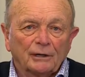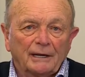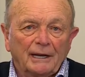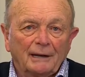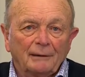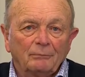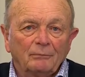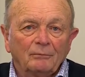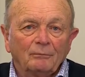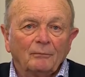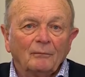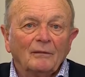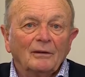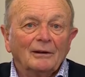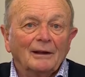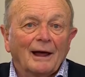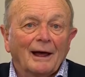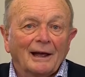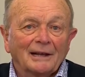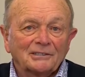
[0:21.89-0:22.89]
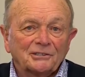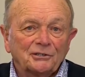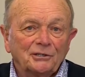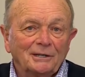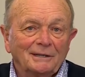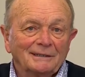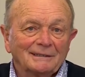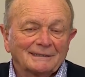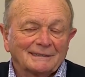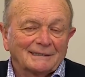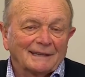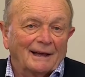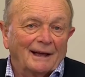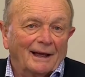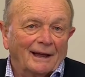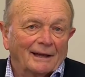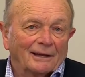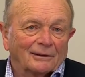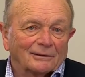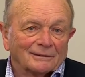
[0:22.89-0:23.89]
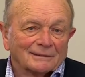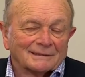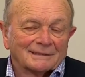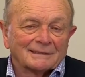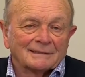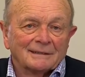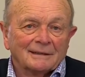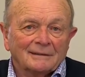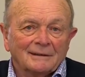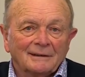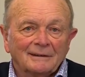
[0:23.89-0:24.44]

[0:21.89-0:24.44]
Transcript: to get last year's sales.